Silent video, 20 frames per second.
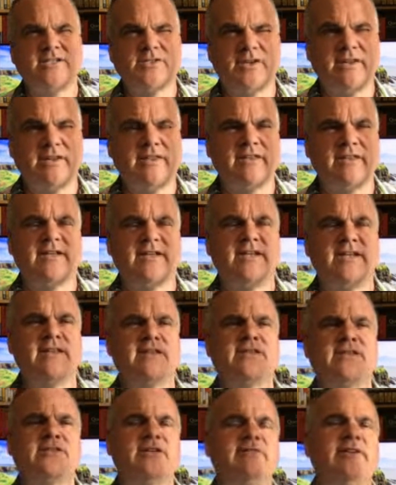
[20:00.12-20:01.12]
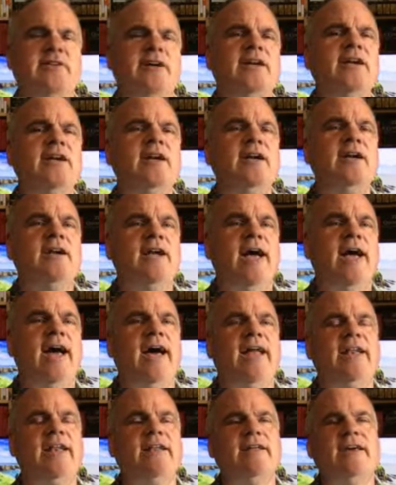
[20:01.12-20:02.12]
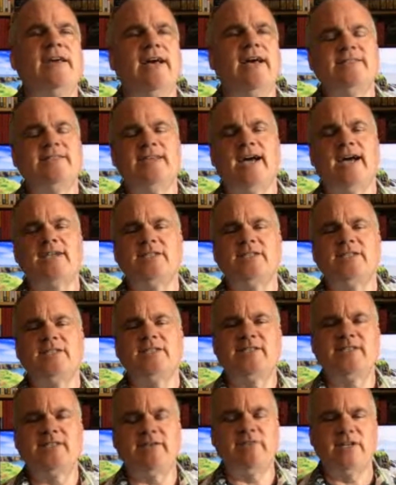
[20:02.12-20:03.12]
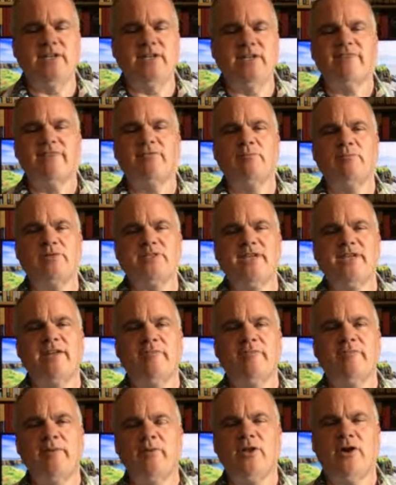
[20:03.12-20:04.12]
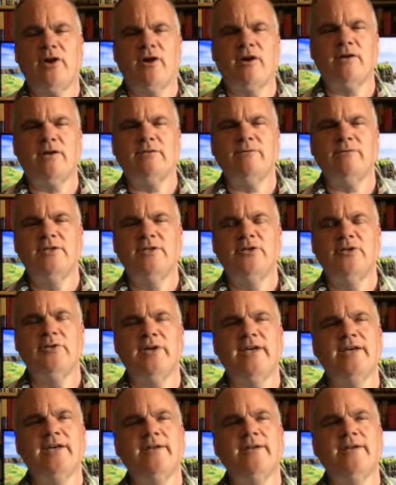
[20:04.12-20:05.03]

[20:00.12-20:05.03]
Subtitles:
I think, that did this survey. And it's actually 77% of people are doing it.